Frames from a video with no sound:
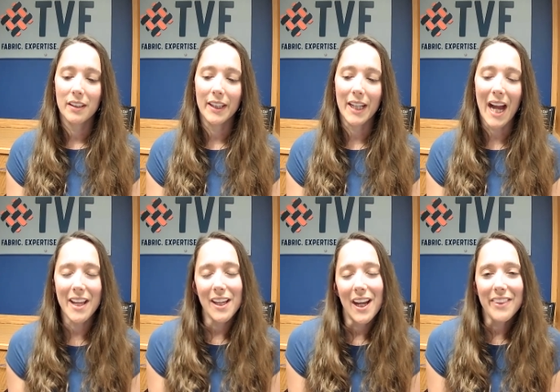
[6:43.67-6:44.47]
like
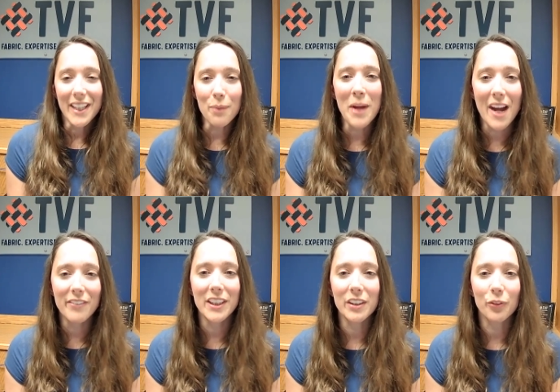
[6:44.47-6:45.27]
I think I'm
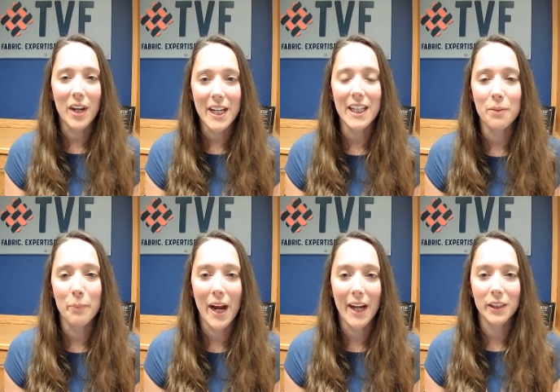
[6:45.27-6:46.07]
having the right
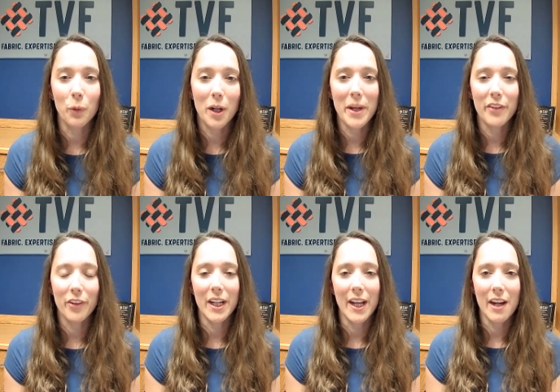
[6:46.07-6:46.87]
impact where I'm at
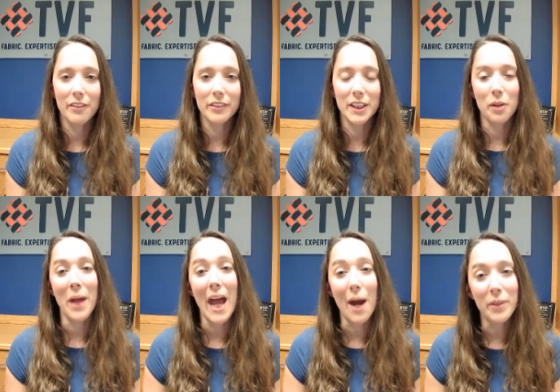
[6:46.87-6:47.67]
right now. So I'm
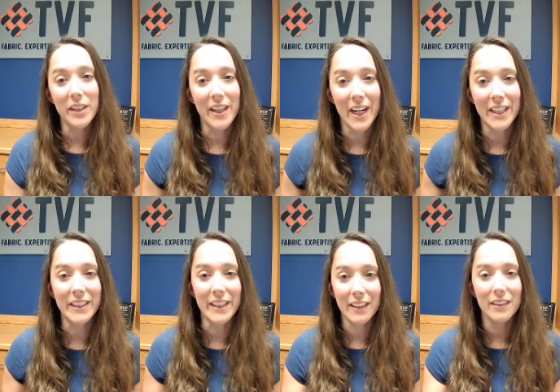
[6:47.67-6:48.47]
happy that I
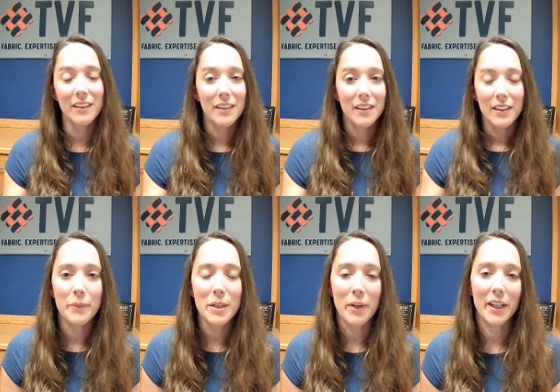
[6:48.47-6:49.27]
didn't
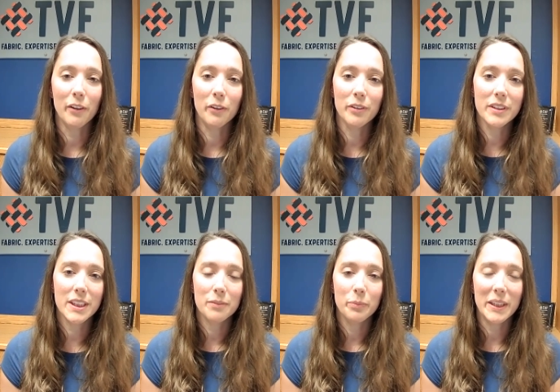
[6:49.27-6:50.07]
meet my goals
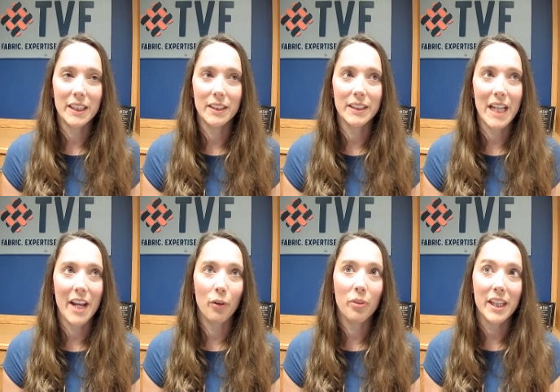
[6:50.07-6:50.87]
because I
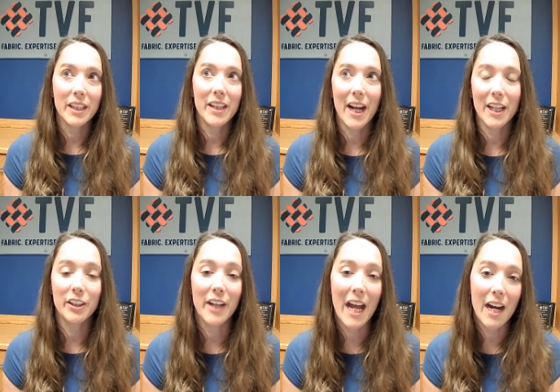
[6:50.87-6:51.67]
don't think that I
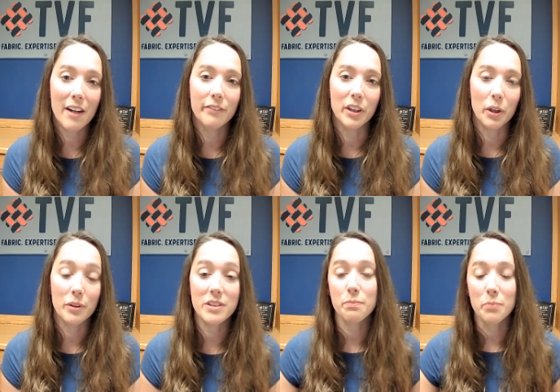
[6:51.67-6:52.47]
could have
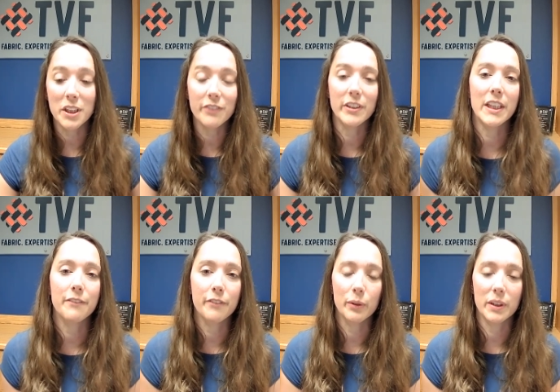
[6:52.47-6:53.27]
as much of an
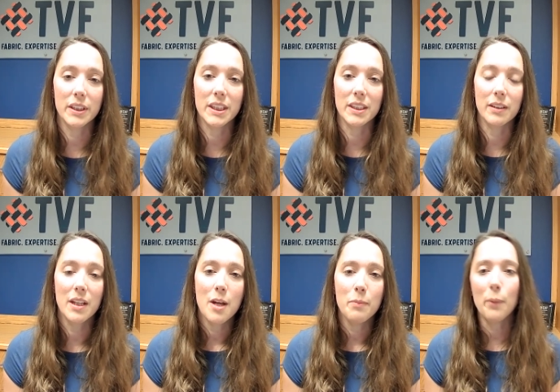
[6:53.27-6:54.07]
influence and
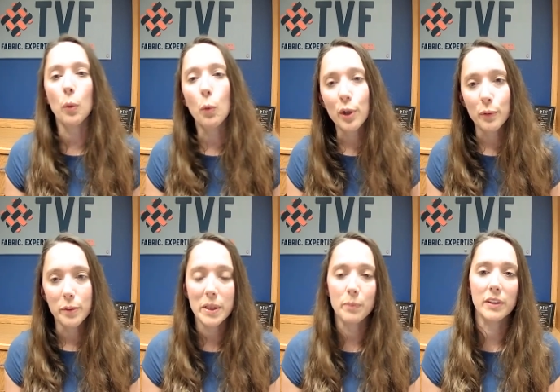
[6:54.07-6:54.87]
be able to work with
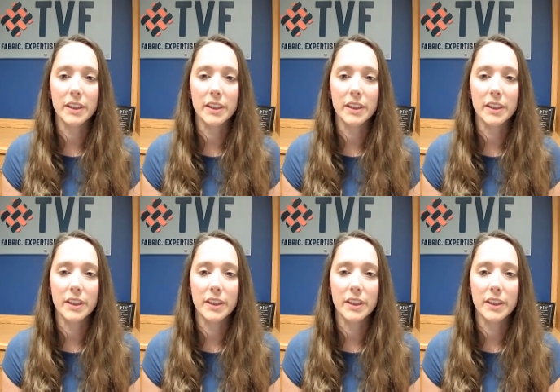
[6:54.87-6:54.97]
people as